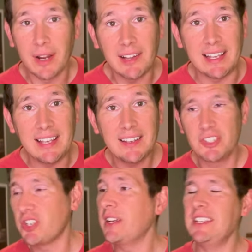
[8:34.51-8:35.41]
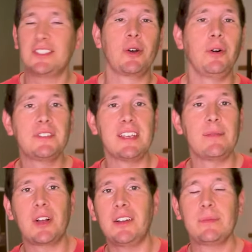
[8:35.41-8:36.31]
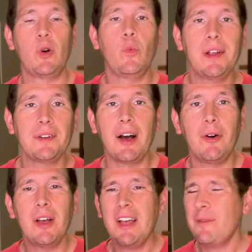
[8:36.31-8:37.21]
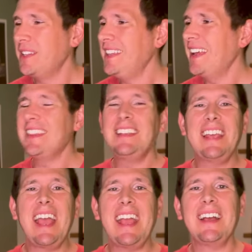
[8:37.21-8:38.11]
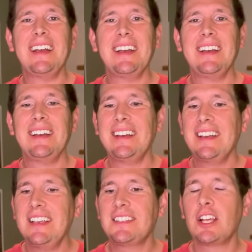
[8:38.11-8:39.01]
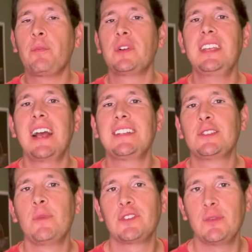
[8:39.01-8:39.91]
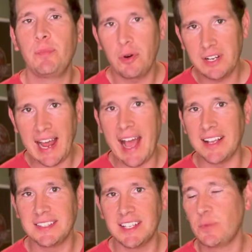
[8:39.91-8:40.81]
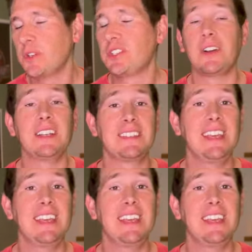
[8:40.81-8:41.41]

really. Sure, he scolds him, calls him a weirdo, but at the end of the day, he's going to protect his most important assets, which are his